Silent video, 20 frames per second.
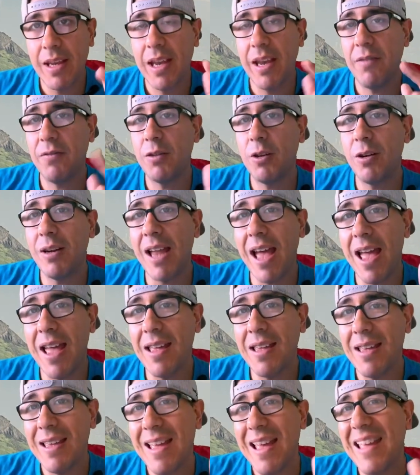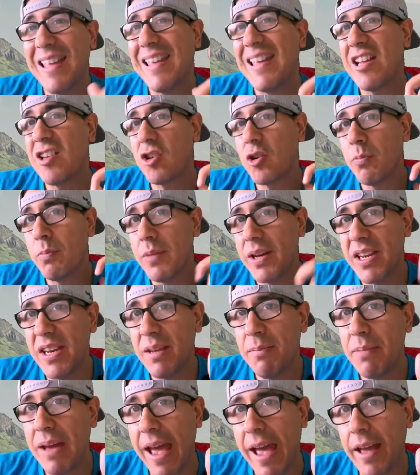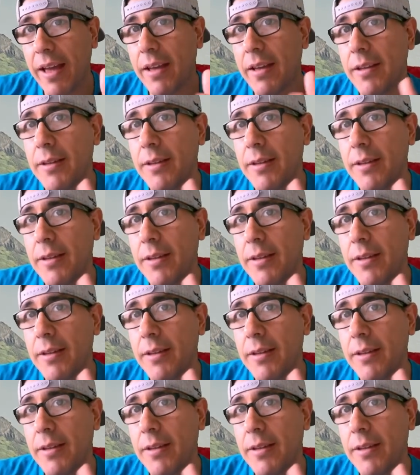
If they're not, get your money back.